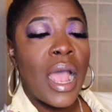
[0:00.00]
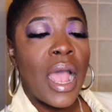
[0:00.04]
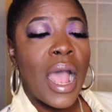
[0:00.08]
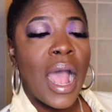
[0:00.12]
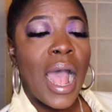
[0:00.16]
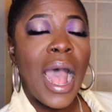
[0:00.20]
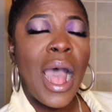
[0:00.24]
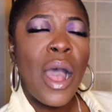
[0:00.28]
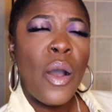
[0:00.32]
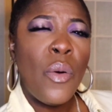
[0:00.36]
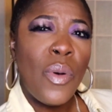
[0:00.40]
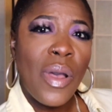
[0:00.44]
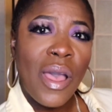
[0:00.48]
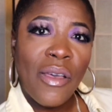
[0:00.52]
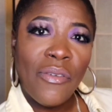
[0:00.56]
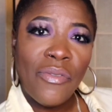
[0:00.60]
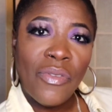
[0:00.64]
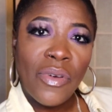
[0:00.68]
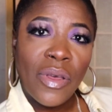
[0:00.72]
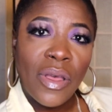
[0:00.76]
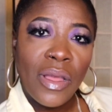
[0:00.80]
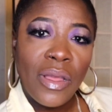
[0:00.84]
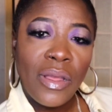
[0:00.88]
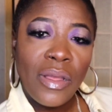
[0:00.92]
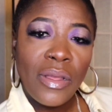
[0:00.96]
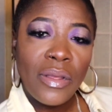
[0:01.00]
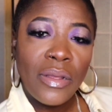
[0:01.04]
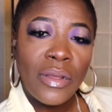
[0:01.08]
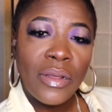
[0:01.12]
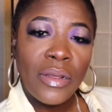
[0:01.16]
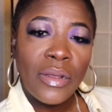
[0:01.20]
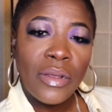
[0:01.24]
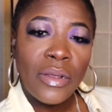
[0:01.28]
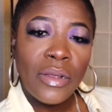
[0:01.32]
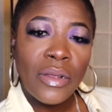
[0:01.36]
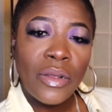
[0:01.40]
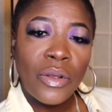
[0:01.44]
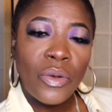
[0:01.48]
However,
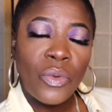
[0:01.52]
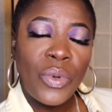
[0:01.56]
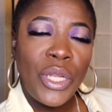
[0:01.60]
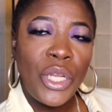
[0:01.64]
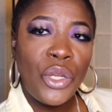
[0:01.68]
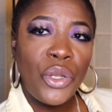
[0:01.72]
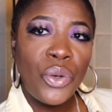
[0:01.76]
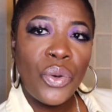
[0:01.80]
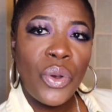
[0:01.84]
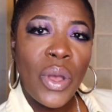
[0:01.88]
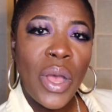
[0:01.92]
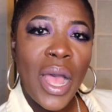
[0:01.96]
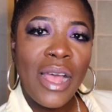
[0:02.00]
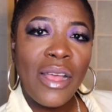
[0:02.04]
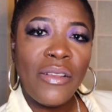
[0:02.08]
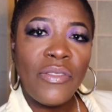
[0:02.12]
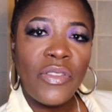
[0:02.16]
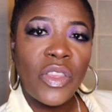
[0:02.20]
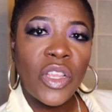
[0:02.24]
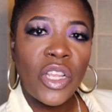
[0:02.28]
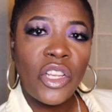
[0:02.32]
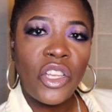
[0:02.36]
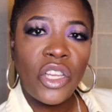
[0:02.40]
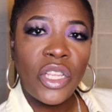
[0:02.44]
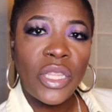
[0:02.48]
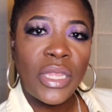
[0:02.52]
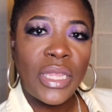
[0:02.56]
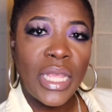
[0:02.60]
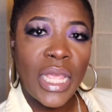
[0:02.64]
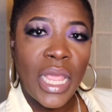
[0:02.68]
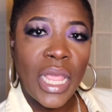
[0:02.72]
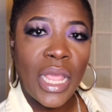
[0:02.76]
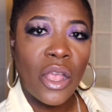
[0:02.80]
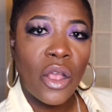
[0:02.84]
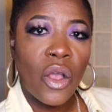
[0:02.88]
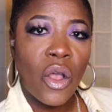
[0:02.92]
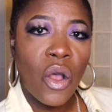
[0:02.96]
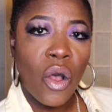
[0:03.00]
we do have such a
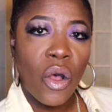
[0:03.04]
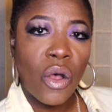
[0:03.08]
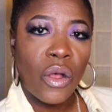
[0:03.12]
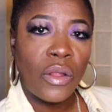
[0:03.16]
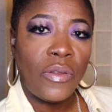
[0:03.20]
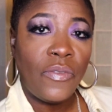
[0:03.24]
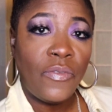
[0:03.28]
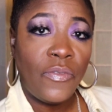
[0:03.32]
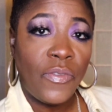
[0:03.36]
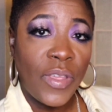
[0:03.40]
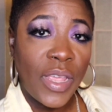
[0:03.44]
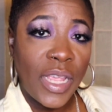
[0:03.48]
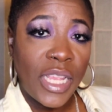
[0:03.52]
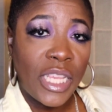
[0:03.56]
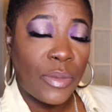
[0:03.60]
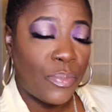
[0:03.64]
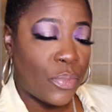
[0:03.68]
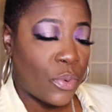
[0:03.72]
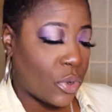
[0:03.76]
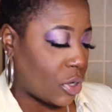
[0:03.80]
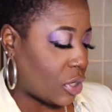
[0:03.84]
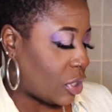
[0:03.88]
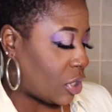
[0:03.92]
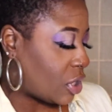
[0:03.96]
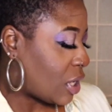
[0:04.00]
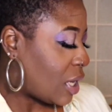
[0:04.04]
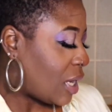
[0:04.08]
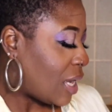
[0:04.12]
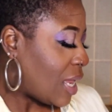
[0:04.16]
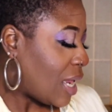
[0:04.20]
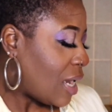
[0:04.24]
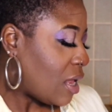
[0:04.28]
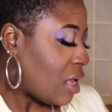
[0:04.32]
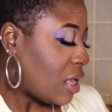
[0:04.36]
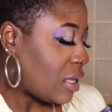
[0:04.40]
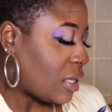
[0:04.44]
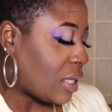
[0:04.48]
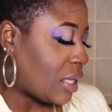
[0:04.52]
thing called Facebook. So
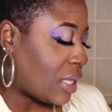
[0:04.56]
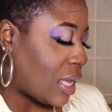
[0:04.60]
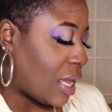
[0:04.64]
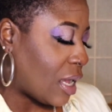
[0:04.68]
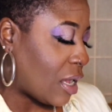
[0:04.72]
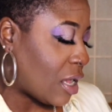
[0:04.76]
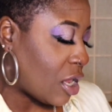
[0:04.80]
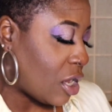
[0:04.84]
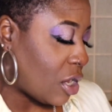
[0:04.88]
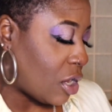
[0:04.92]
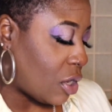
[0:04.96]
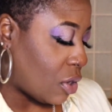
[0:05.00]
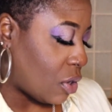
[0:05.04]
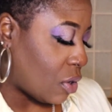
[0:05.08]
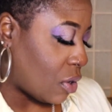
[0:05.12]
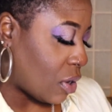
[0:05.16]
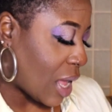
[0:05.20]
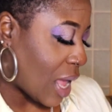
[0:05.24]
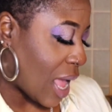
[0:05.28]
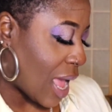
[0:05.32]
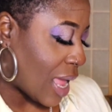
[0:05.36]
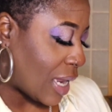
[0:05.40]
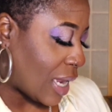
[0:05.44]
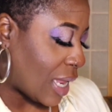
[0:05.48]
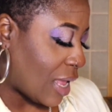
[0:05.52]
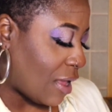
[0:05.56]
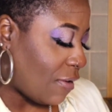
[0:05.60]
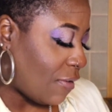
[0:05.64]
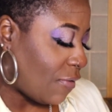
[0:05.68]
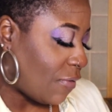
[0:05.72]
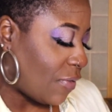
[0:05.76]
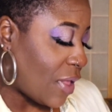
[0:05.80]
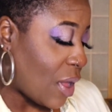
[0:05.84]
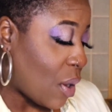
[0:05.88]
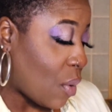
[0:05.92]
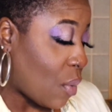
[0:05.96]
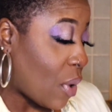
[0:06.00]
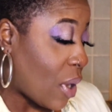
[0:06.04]
let us take a look at if
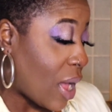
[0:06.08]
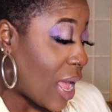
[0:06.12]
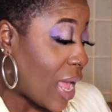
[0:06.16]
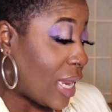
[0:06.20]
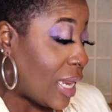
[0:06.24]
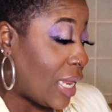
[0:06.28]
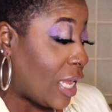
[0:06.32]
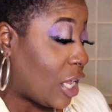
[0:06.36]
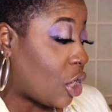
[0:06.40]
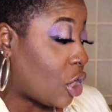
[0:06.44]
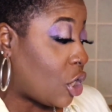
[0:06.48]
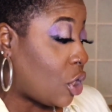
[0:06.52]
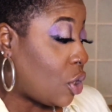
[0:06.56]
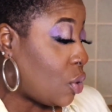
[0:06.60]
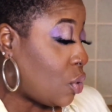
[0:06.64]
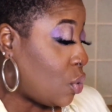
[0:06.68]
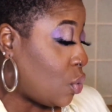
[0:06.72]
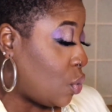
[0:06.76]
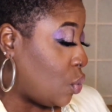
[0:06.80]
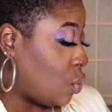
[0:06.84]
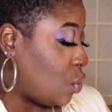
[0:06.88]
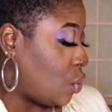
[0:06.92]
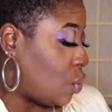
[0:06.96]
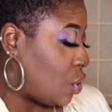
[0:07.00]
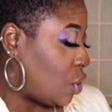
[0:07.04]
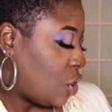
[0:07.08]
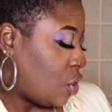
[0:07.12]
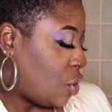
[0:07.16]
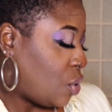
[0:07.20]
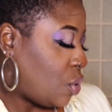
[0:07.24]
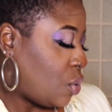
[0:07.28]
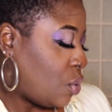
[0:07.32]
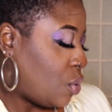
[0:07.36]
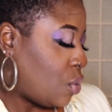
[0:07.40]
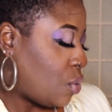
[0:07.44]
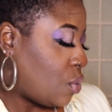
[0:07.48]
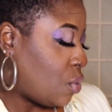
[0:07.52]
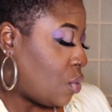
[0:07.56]
there were any clues
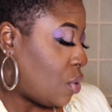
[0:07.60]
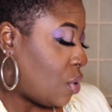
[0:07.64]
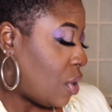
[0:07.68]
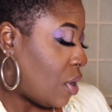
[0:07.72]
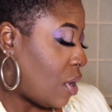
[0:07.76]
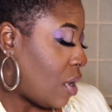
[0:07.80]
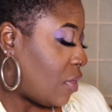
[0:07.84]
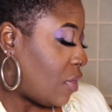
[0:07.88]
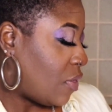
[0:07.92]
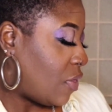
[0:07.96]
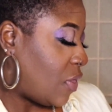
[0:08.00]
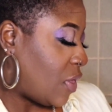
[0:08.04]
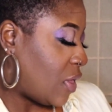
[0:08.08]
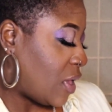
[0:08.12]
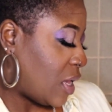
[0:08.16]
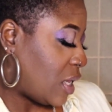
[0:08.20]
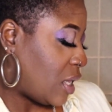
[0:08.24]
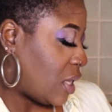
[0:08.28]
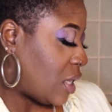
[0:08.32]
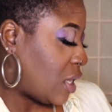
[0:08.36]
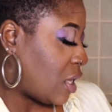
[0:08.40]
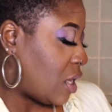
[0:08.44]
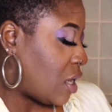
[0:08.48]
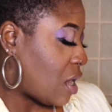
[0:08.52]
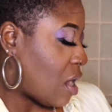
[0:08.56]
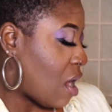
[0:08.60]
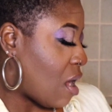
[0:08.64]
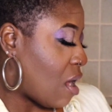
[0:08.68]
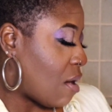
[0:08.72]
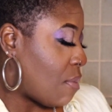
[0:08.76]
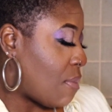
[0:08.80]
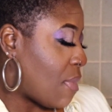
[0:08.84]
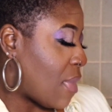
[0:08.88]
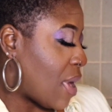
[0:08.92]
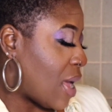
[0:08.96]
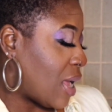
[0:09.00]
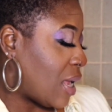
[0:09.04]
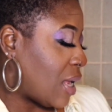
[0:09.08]
to this
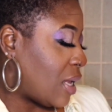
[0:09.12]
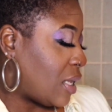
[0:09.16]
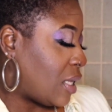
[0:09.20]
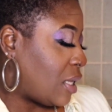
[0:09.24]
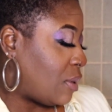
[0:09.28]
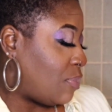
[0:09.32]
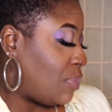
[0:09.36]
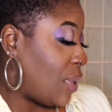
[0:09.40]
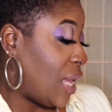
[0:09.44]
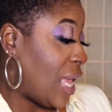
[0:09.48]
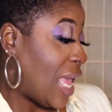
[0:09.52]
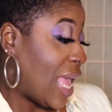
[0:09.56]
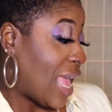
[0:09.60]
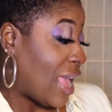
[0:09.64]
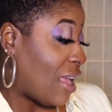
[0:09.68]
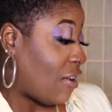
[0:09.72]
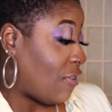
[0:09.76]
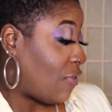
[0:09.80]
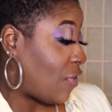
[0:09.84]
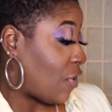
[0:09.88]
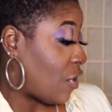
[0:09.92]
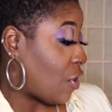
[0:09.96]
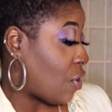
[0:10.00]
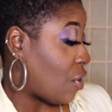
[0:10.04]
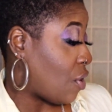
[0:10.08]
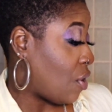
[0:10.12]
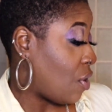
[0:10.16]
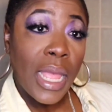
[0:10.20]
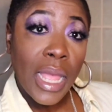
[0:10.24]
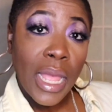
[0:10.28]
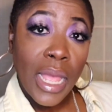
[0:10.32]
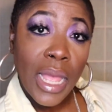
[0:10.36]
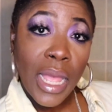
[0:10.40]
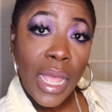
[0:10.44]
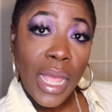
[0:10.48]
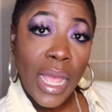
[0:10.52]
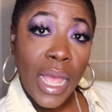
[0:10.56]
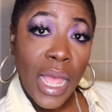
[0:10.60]
young man's behavior
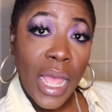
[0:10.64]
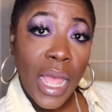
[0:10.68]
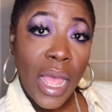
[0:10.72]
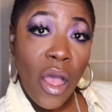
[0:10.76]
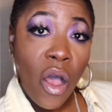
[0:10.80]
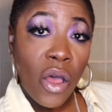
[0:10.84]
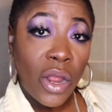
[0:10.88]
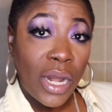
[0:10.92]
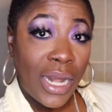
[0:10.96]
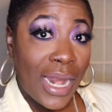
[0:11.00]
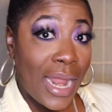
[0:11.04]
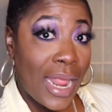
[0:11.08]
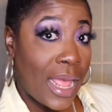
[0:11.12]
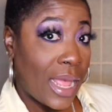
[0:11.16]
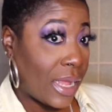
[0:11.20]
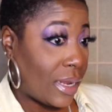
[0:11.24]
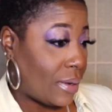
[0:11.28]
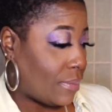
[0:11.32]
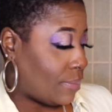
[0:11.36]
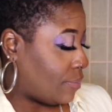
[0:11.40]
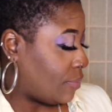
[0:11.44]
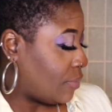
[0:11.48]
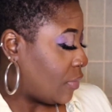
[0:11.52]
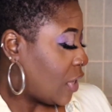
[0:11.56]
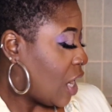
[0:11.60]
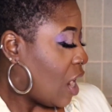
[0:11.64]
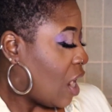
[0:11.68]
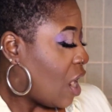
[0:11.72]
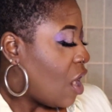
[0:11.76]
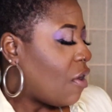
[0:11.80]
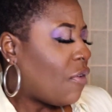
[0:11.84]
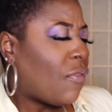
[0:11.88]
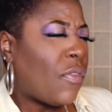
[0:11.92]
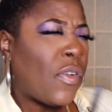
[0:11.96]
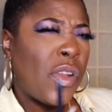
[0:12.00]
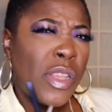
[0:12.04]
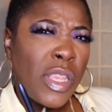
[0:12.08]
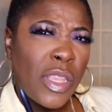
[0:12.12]
online.
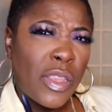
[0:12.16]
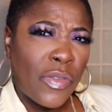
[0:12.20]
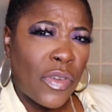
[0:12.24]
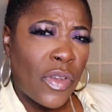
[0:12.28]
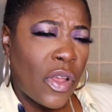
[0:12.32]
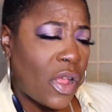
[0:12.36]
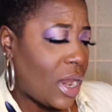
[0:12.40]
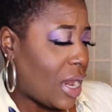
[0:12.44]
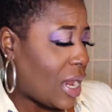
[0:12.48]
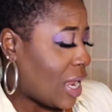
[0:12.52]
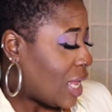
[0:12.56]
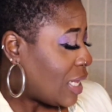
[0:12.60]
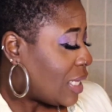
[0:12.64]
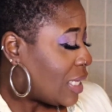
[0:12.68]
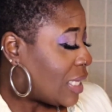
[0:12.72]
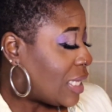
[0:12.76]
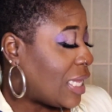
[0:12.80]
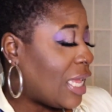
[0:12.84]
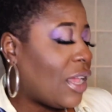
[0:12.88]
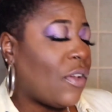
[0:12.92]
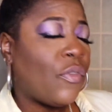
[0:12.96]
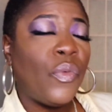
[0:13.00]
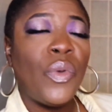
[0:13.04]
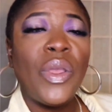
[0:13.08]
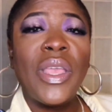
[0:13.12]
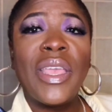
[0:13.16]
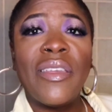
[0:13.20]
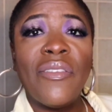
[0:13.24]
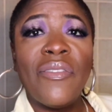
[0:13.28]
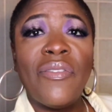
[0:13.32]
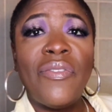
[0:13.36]
First of all, let's see if we can